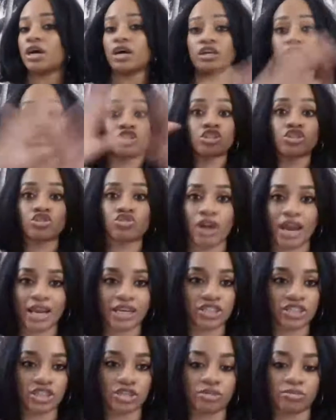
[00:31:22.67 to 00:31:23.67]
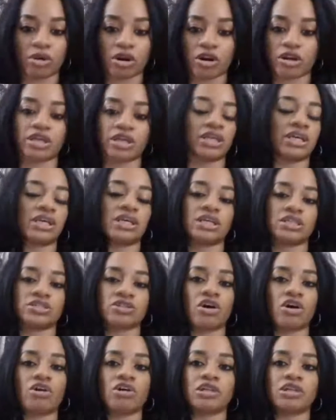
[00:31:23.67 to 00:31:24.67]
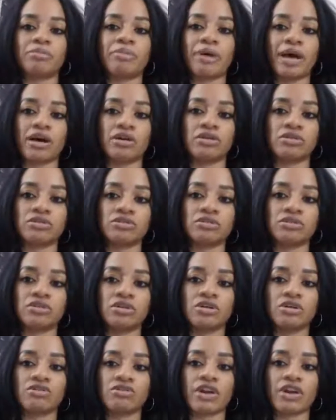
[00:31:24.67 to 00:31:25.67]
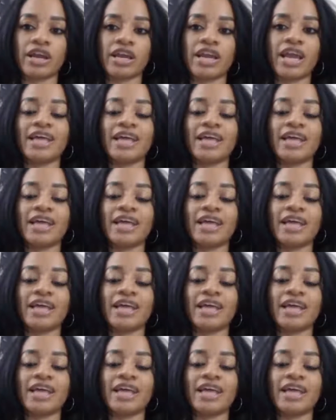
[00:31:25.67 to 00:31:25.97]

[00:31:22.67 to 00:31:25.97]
attraction marketing is all about, right?